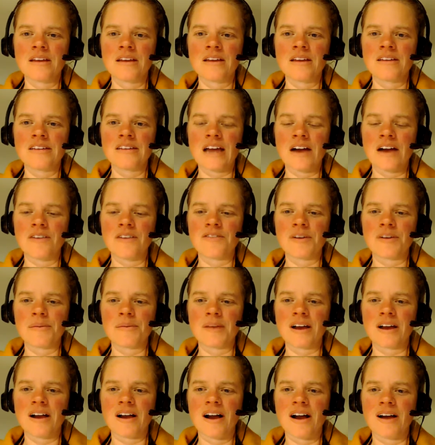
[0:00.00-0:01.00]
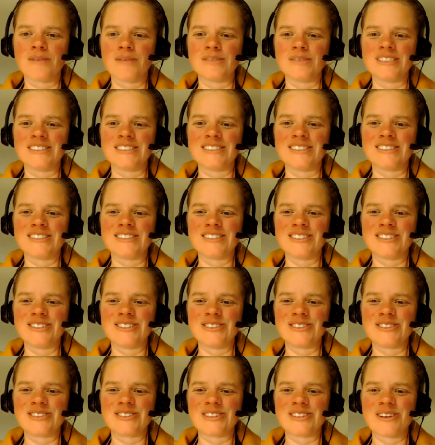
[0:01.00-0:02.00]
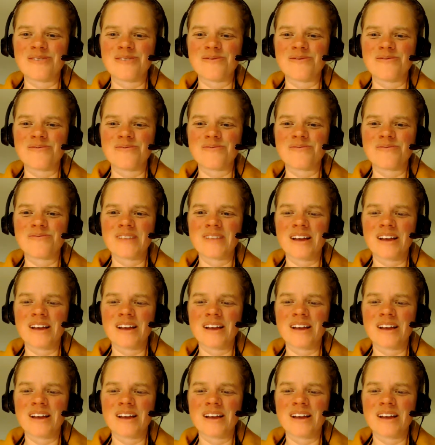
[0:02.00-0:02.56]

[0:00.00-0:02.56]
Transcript: down from the commons to some